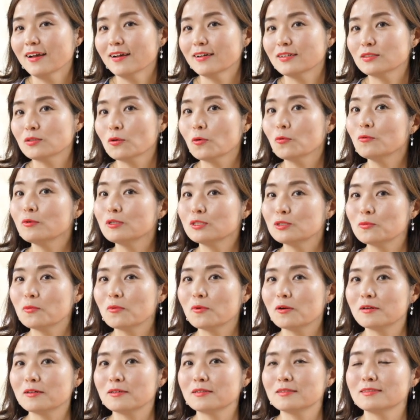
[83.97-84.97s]
So which
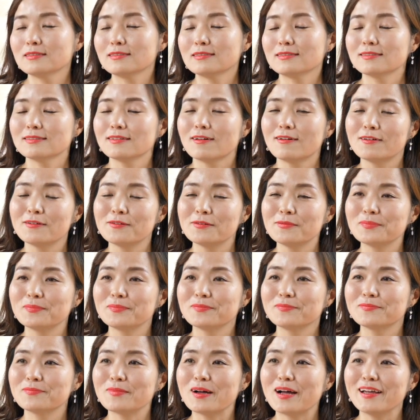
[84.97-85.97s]
was
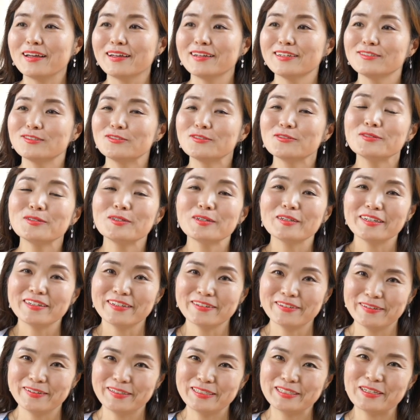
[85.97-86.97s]
my junior
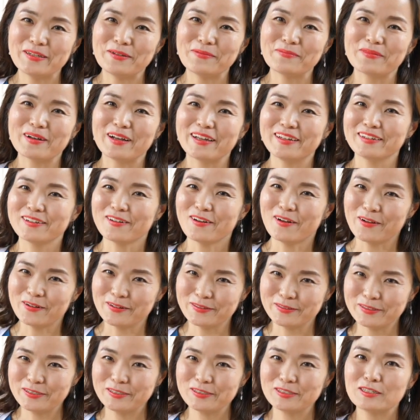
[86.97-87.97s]
years in my
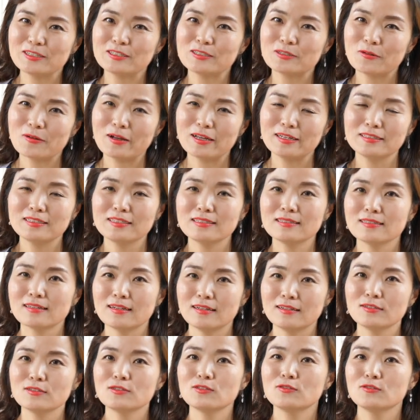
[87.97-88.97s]
college. So I
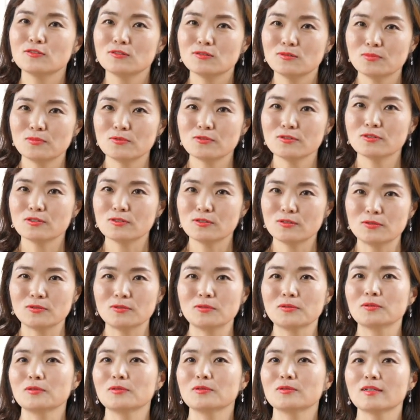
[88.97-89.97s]
decided to
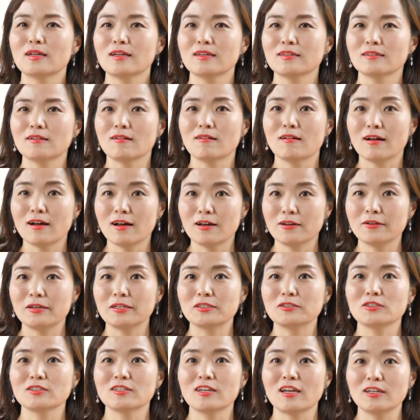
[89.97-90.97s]
pursue like a higher
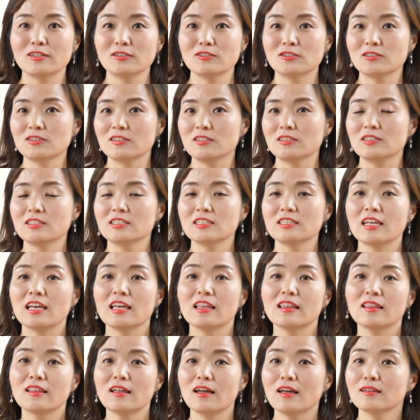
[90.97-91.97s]
education
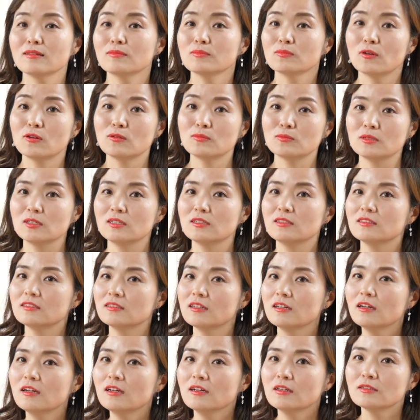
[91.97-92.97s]
in that
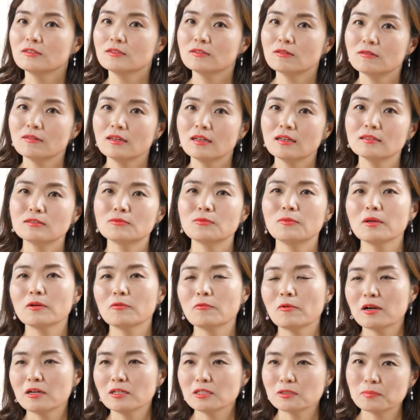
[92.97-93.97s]
moment. So it
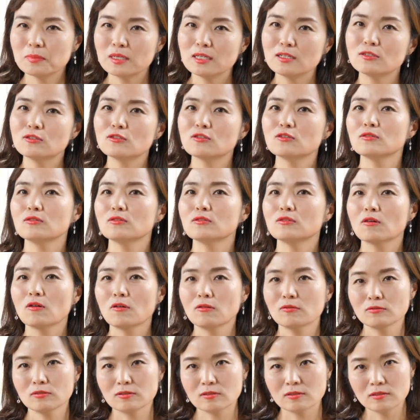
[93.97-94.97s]
requires me to
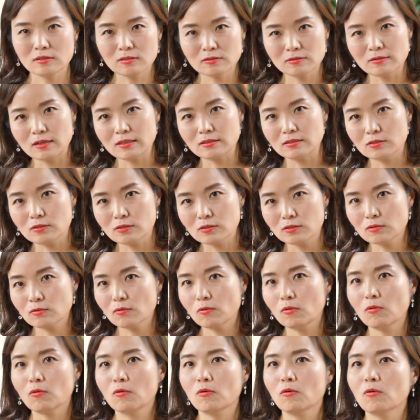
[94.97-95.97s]
go to the graduate
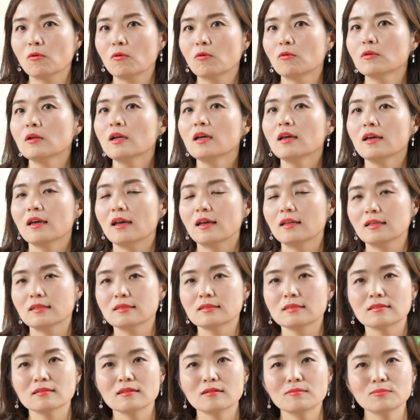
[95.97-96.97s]
school, and
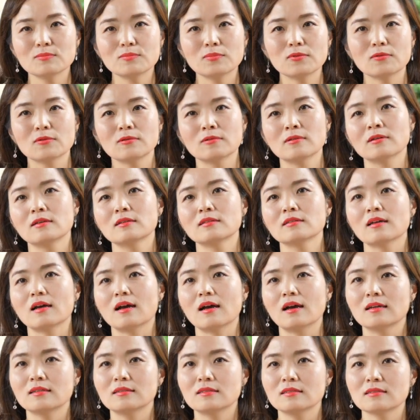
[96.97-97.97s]
at some point
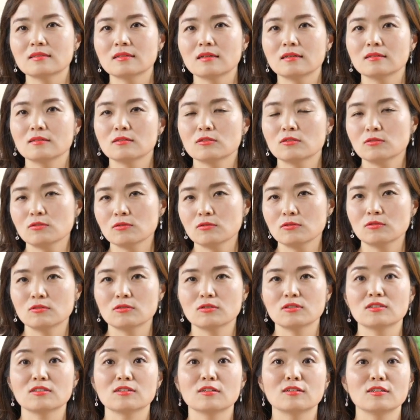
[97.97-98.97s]
I decided
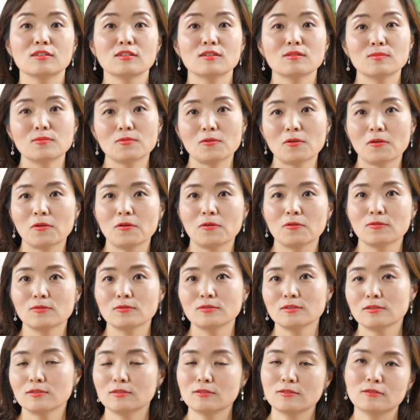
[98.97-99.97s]
to study
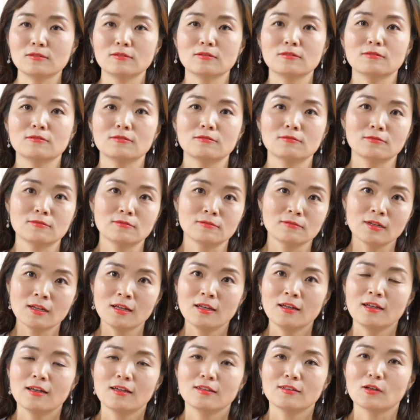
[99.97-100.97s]
abroad to
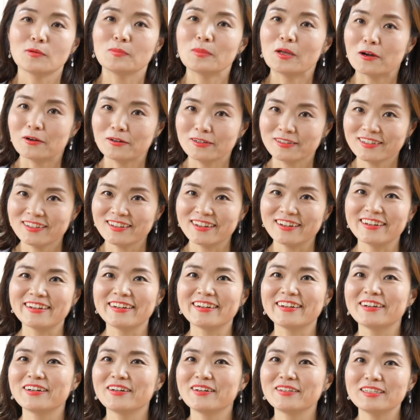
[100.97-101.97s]

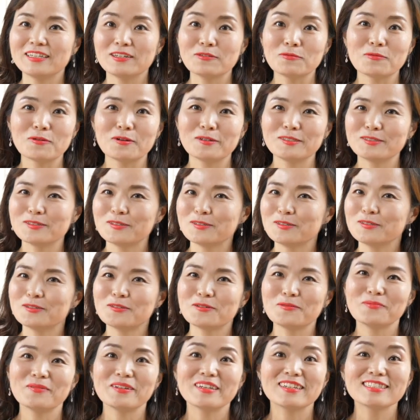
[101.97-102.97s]
America. It was
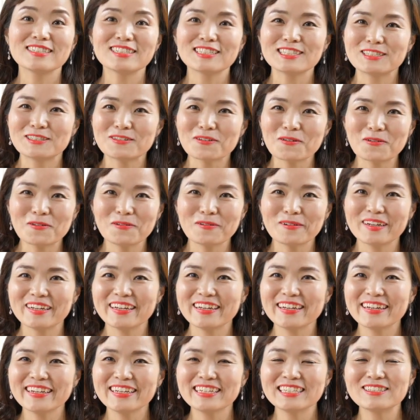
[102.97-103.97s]
another big
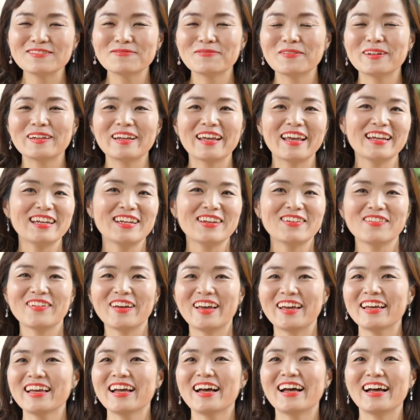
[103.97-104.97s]
story, but
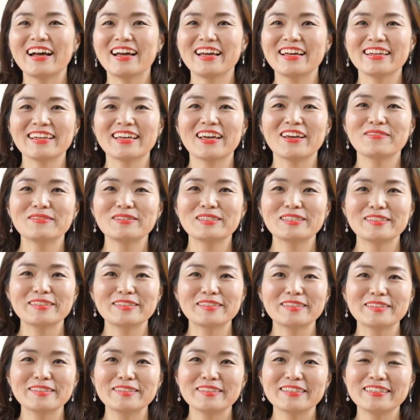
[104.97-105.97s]
anyway, I came
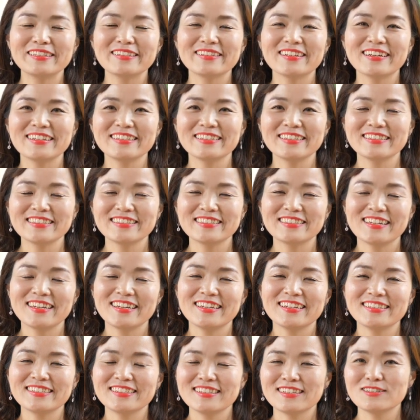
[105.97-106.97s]
to the United
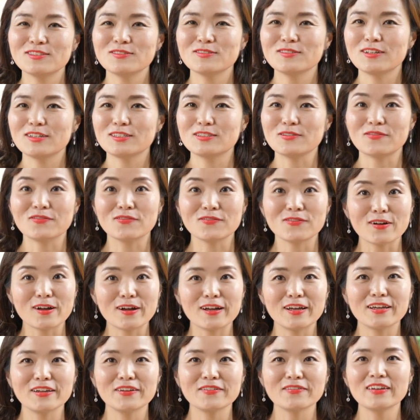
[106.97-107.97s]
States in
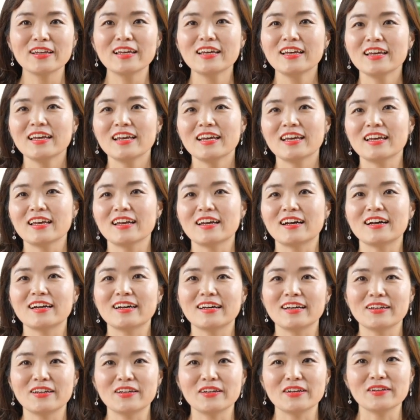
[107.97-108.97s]
2005, and
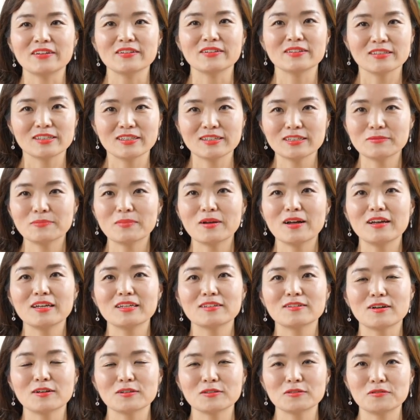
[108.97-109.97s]
I did
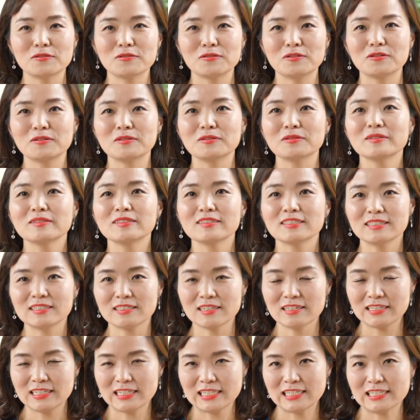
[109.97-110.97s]
my doctoral
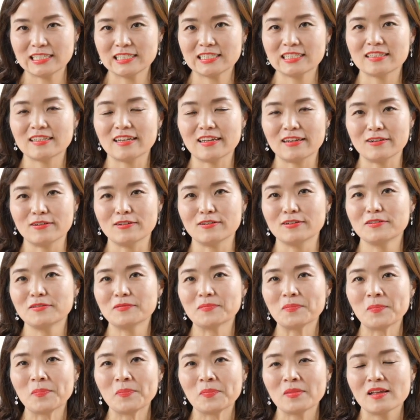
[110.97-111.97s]
studies there
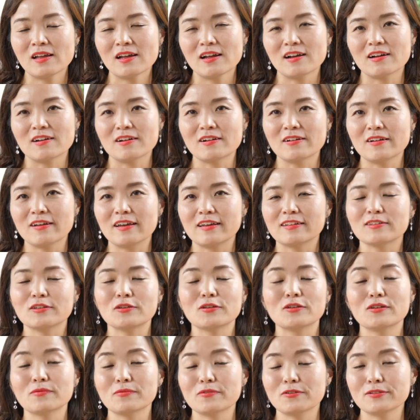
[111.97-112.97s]
at the
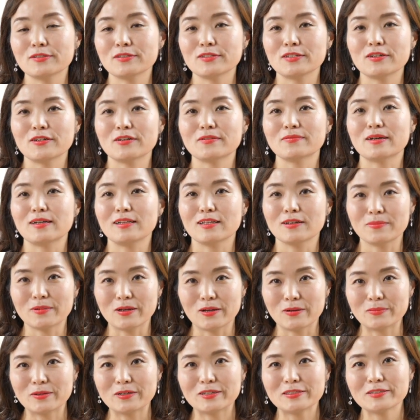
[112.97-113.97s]
University of
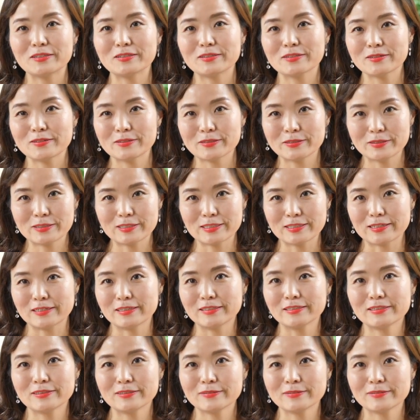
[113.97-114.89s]
Alabama, Tuscaloosa.